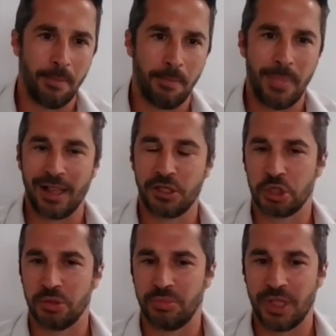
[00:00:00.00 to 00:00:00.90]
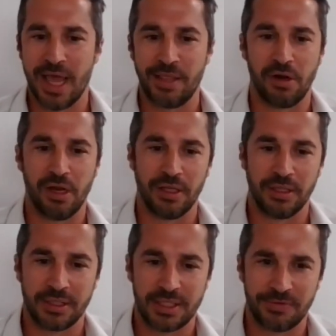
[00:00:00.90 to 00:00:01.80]
Belgium, the
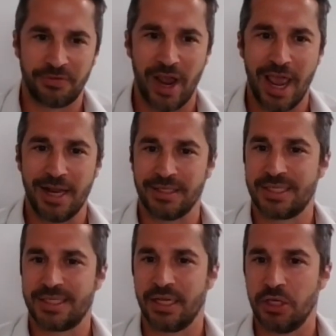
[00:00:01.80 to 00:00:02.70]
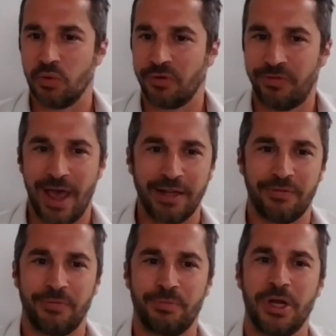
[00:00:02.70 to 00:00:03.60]
Netherlands, France, you will find
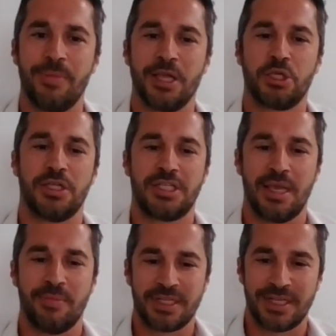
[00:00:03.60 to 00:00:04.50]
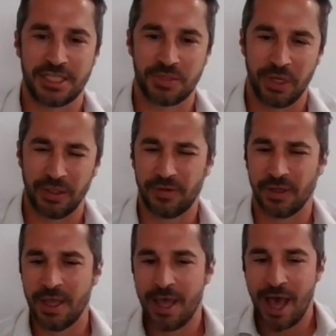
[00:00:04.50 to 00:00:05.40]
pretty much the same assessment.
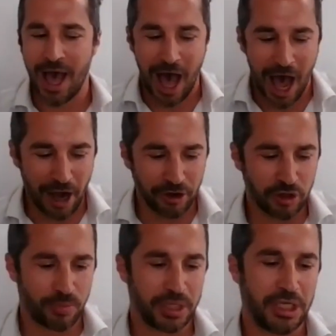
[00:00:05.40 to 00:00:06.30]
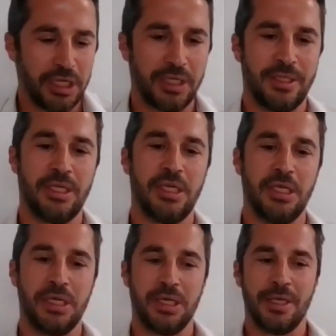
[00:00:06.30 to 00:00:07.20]
Arguably,
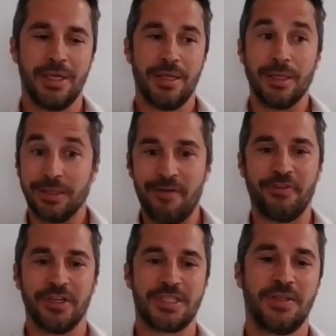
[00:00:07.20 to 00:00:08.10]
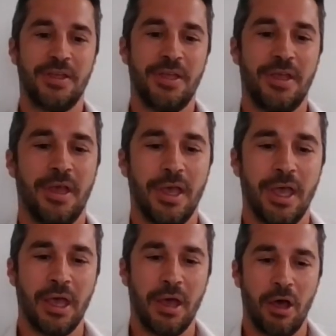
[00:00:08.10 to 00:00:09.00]
the toughest
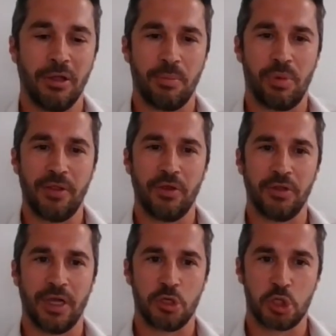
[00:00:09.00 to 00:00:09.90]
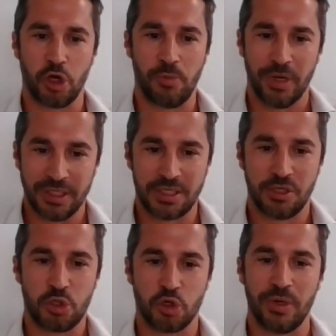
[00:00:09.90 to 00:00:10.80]
on the Brotherhood are the Germans.
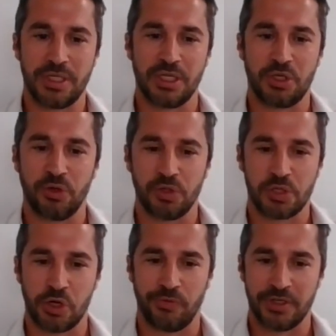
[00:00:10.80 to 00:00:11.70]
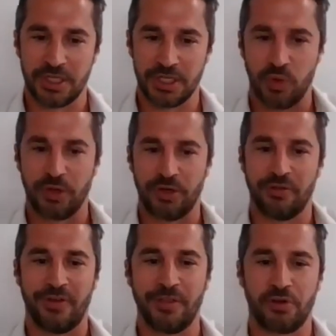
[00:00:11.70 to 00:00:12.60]
German security services, whether at the
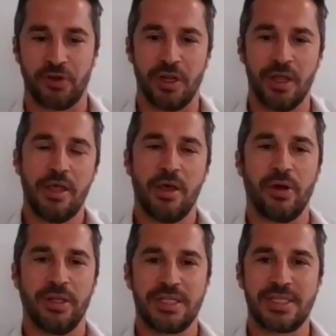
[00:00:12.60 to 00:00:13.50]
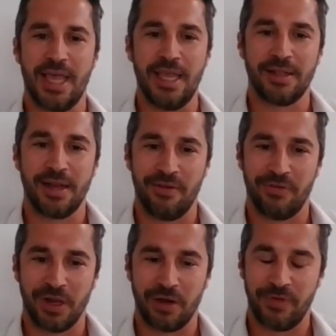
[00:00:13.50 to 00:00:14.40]
federal or at the state
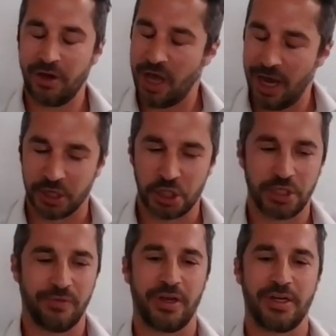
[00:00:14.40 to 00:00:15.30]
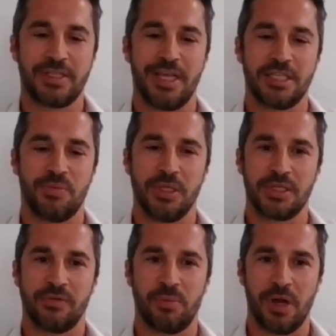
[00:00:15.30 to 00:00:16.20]
level, are very harsh in their assessments
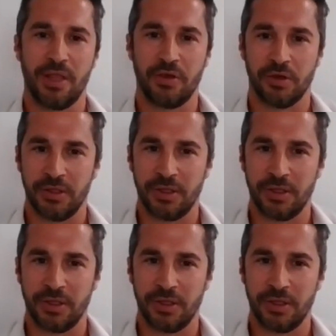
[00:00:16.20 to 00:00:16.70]
of the Brotherhood.